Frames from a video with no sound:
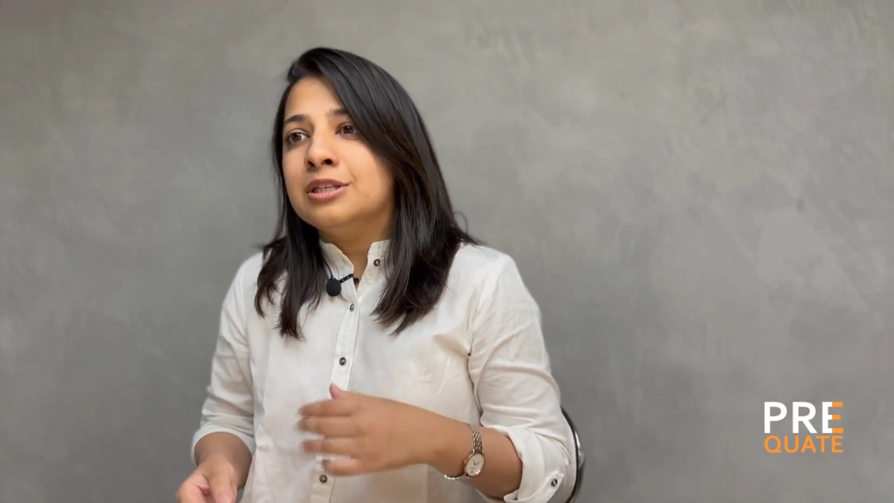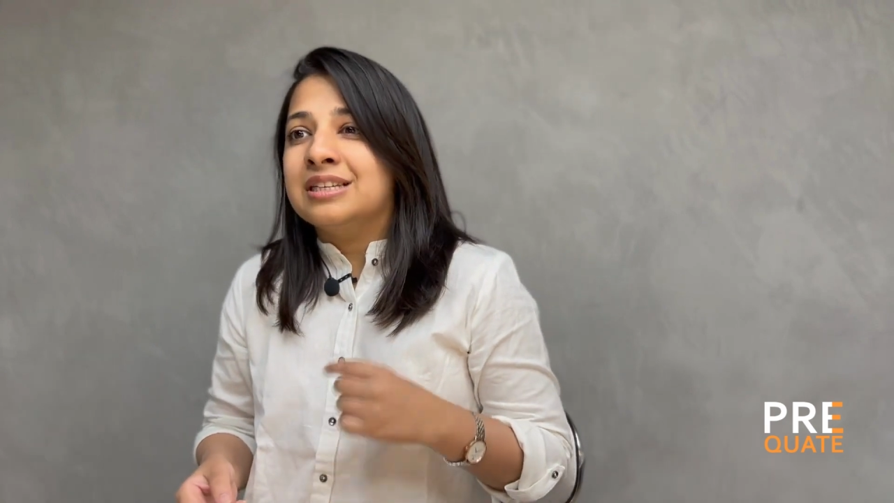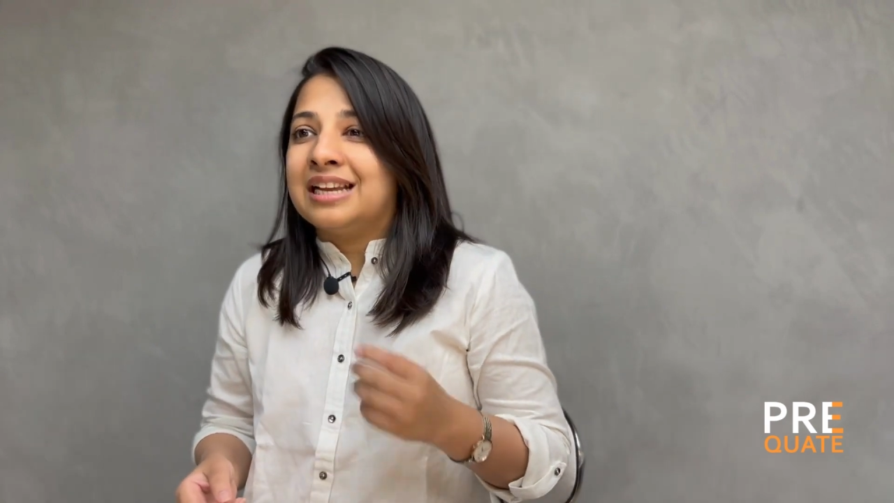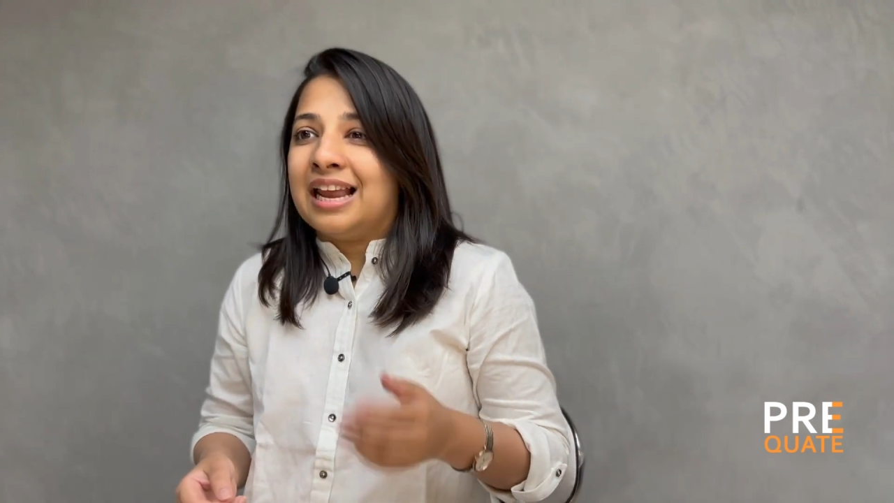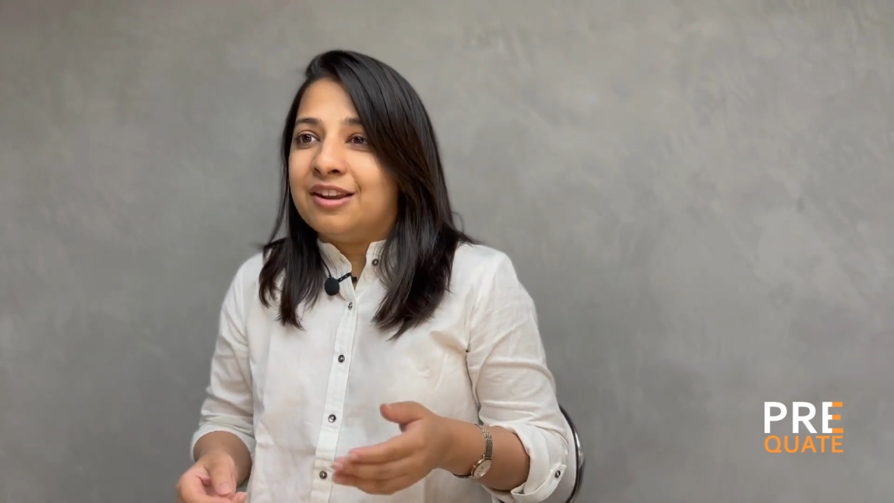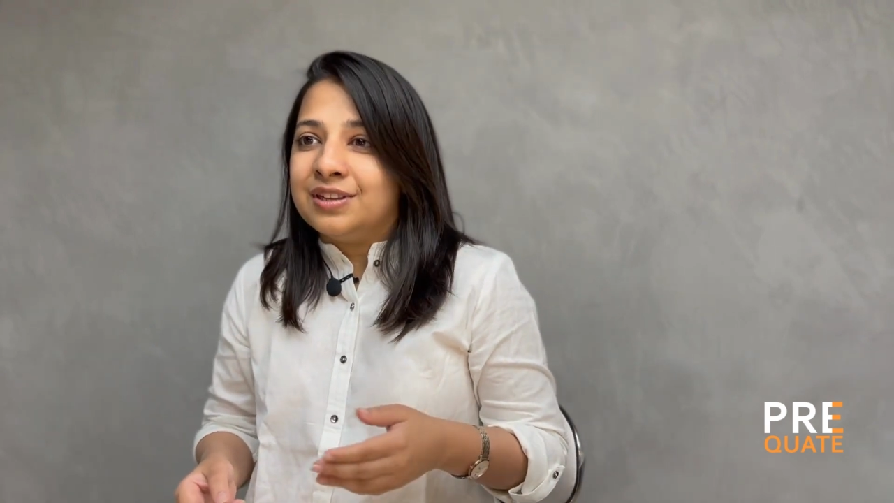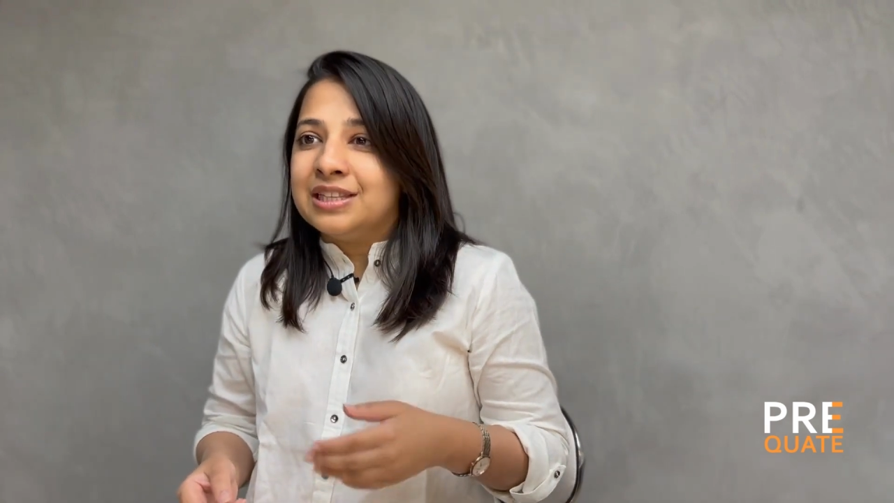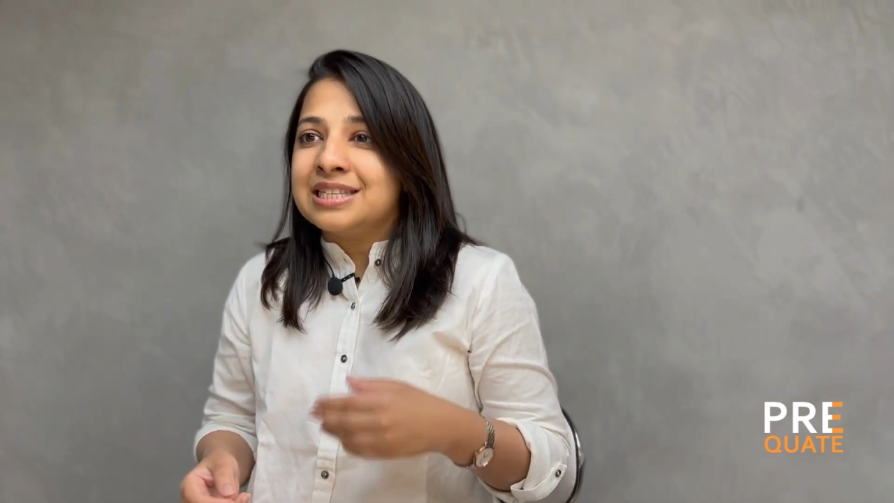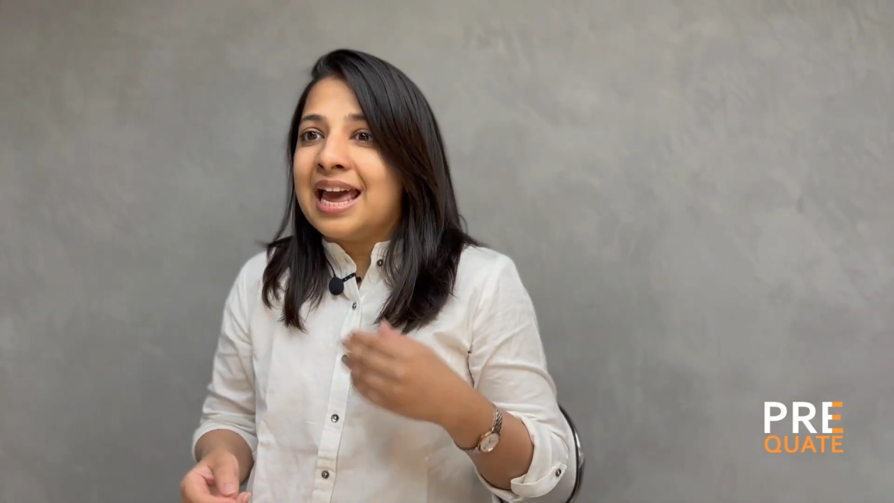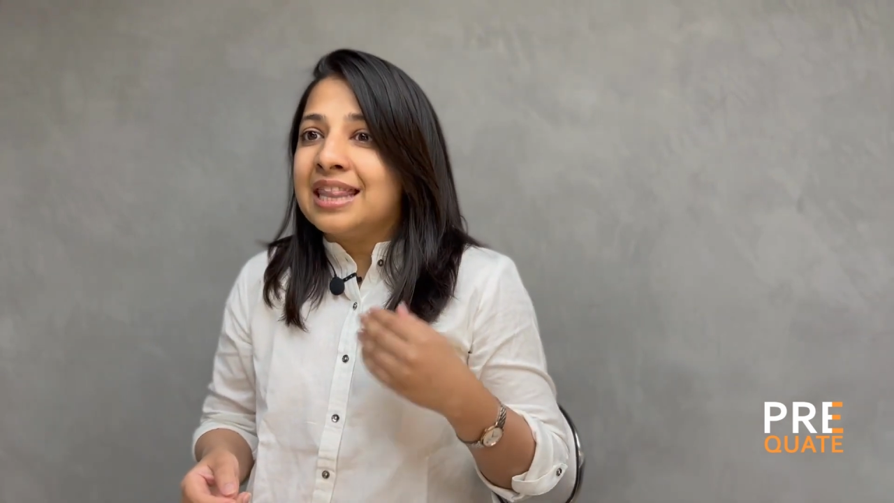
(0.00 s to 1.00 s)

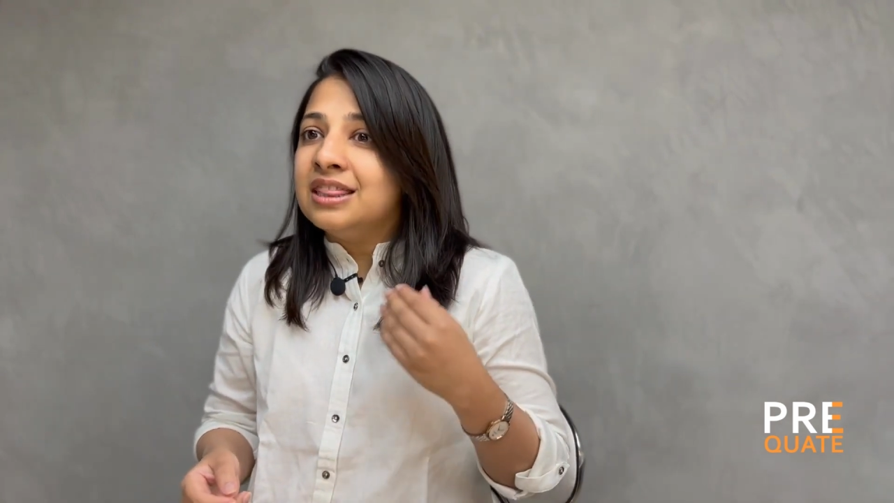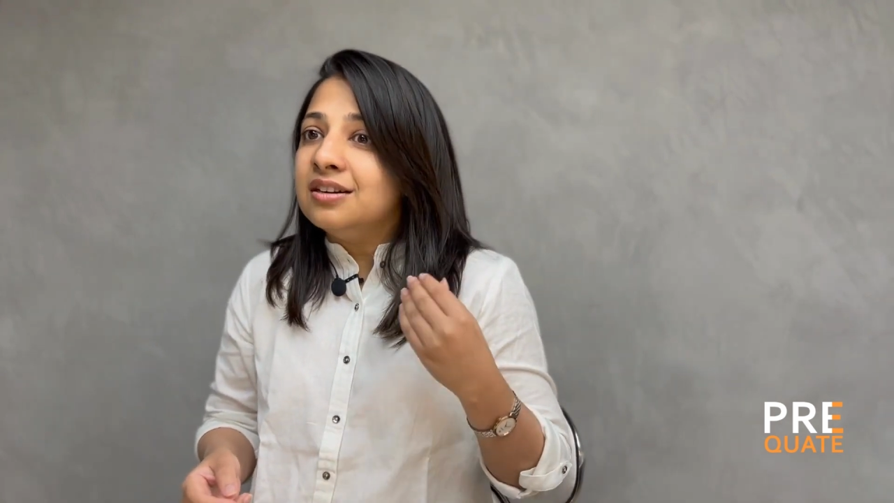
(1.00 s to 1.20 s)
relevance at the